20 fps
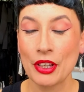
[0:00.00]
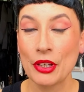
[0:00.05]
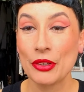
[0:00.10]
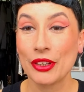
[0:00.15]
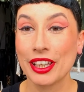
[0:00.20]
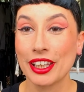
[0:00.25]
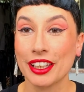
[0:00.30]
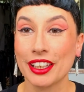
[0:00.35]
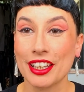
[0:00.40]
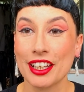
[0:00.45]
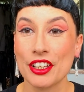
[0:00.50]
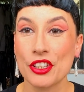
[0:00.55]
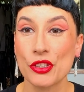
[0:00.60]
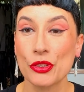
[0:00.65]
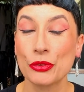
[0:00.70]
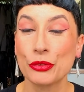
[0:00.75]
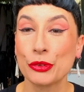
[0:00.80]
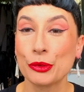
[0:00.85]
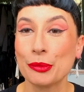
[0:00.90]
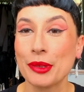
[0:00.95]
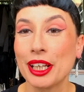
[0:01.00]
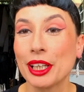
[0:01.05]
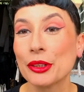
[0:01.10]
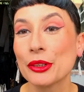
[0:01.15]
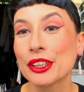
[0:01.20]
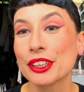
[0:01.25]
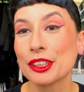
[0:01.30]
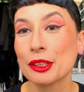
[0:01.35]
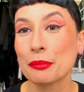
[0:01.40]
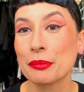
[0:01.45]
okay guys so for my
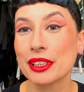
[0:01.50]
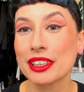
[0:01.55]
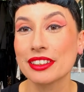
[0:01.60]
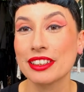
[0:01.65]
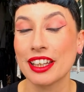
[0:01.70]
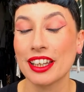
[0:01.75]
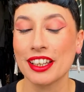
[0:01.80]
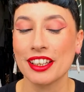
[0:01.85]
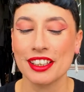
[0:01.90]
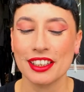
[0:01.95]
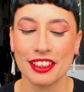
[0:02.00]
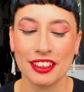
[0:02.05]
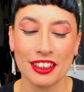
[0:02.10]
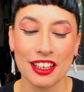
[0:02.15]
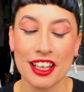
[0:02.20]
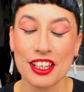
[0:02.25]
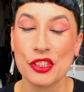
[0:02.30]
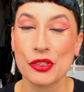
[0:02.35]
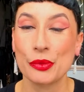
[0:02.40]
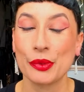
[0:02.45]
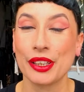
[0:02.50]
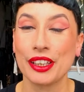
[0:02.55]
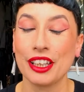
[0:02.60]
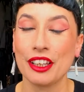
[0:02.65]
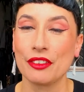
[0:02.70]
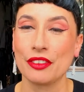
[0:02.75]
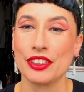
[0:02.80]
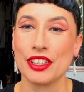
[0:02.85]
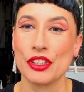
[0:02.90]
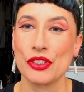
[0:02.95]
look number 10 the last one
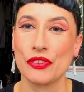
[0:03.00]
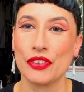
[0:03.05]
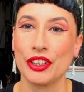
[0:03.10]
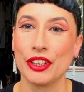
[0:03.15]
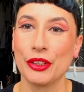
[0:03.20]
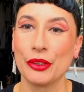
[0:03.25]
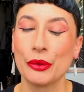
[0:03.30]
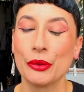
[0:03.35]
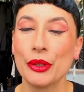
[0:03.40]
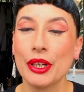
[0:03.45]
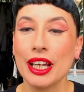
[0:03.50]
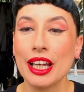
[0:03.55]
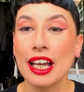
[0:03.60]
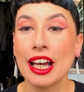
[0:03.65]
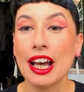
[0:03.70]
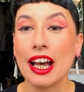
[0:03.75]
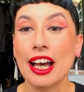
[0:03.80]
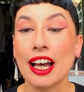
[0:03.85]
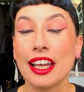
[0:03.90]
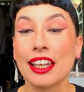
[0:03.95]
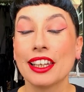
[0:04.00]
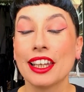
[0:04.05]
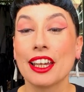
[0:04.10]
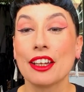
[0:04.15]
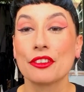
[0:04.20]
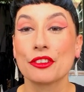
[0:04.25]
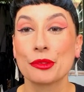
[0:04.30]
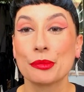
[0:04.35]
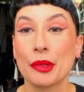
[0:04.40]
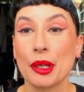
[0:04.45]
of this video i
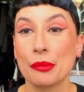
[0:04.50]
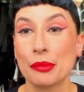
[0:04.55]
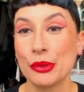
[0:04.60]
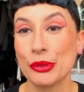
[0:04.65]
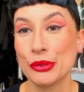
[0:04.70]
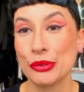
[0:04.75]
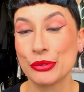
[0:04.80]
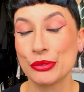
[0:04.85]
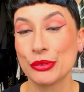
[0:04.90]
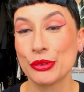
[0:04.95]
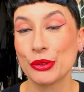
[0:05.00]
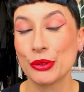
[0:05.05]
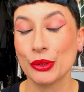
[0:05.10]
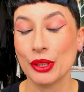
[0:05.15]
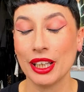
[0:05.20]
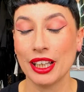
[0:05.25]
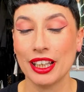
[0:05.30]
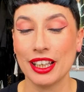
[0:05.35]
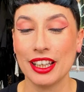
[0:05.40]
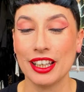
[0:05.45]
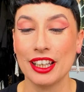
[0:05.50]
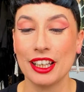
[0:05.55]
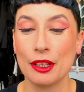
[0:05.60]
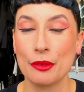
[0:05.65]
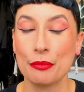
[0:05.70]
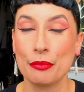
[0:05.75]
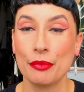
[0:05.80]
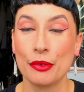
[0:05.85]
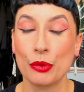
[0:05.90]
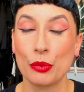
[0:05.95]
left my beautiful
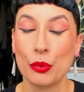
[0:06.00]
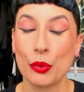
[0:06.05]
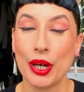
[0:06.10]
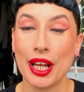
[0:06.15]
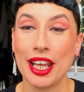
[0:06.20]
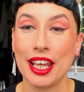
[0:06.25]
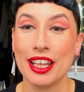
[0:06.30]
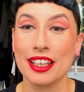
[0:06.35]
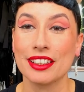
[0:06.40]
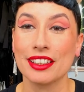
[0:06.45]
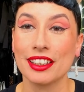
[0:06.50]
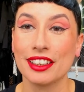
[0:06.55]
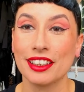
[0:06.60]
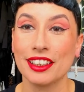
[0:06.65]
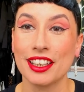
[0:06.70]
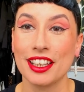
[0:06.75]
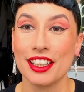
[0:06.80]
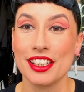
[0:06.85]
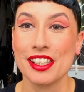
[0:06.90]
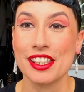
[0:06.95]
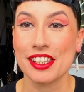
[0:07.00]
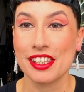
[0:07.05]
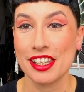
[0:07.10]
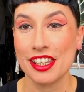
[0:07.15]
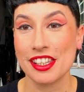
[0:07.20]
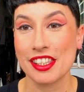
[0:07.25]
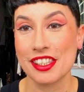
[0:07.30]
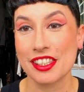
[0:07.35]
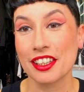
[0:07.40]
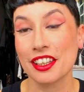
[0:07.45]
um, red
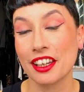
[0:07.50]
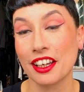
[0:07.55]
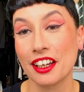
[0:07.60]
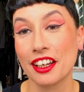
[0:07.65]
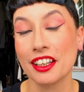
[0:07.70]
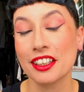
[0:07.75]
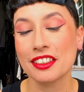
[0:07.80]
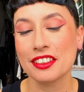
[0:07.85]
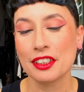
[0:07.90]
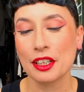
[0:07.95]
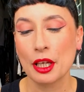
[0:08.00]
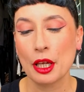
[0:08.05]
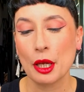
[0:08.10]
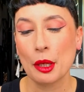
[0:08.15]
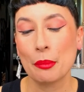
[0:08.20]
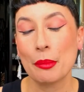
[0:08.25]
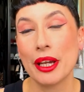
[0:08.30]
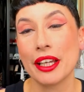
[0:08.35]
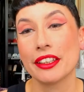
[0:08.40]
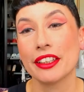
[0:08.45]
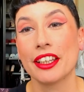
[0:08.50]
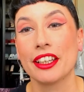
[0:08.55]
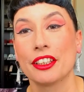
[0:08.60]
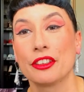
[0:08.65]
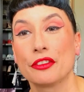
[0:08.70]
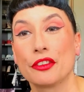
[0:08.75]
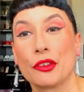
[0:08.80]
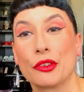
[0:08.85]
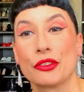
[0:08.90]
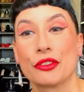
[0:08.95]
lacy skirt by
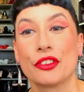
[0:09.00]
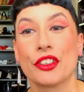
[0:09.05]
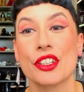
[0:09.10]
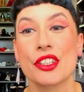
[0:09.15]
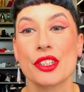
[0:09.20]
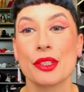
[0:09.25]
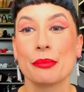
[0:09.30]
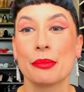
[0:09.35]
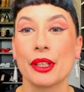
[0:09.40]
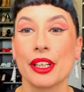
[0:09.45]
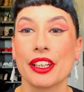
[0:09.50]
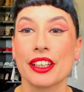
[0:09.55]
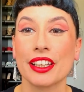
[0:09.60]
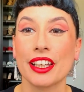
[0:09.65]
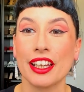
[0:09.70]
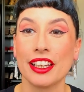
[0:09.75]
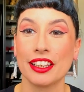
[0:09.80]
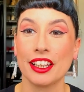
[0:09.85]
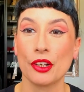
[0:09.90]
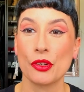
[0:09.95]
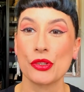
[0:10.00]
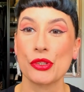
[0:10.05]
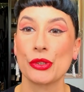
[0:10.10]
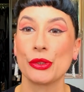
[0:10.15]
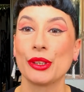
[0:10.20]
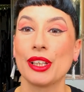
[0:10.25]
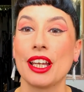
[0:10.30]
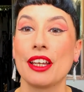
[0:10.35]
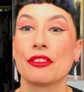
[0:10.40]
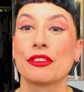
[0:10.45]
diane von furstenberg and i also
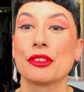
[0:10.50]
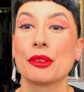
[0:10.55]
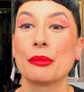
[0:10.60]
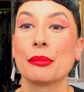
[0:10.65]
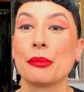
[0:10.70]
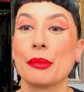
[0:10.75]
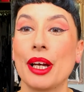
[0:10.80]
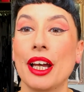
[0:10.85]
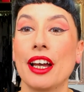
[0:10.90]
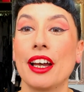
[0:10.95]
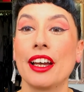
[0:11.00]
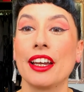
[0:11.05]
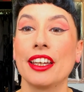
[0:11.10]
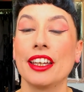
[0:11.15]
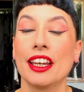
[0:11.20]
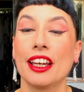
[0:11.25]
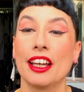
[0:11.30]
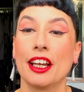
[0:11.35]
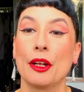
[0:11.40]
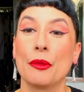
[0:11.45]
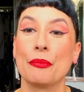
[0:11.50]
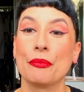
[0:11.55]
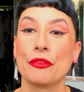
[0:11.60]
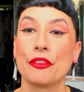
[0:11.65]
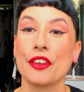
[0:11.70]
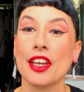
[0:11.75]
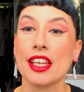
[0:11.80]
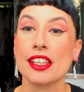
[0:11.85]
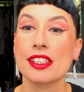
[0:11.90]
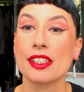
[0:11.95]
left my um,
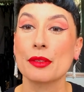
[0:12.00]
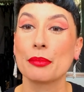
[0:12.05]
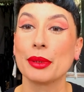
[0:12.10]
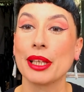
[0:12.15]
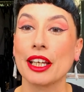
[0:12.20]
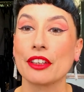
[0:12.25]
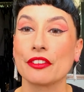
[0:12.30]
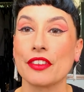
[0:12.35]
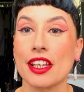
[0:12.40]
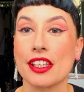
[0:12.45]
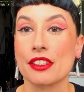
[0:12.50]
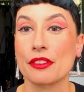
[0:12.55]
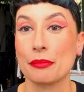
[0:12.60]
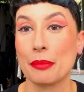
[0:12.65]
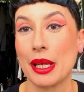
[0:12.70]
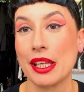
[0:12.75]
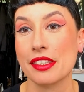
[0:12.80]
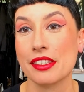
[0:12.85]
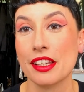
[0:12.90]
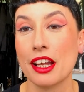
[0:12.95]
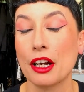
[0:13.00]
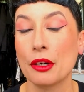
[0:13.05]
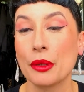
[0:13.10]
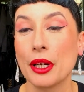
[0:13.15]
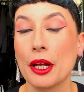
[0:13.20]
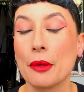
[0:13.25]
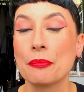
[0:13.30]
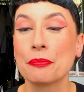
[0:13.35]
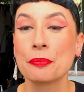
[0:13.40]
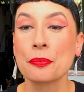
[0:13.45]
vest black vest by
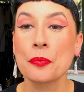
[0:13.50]
zara